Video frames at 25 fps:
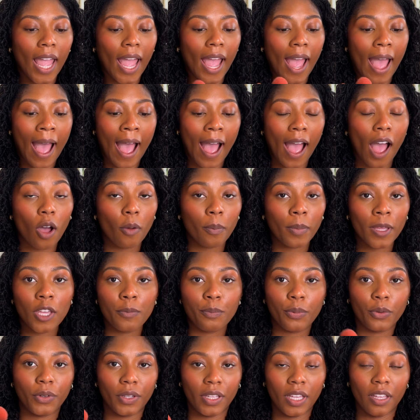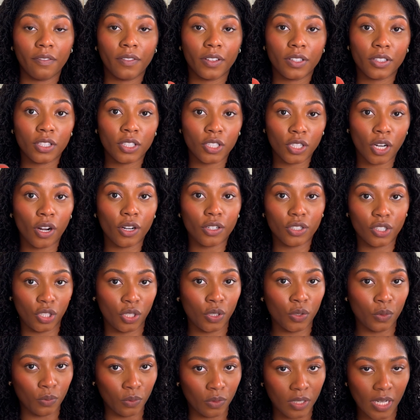how people even start
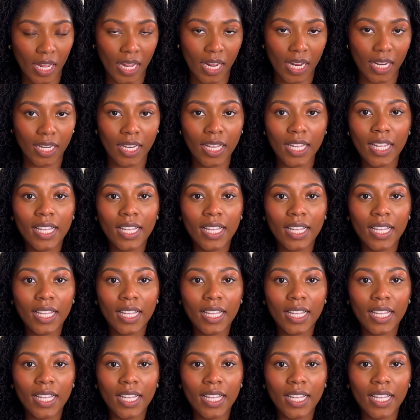to date.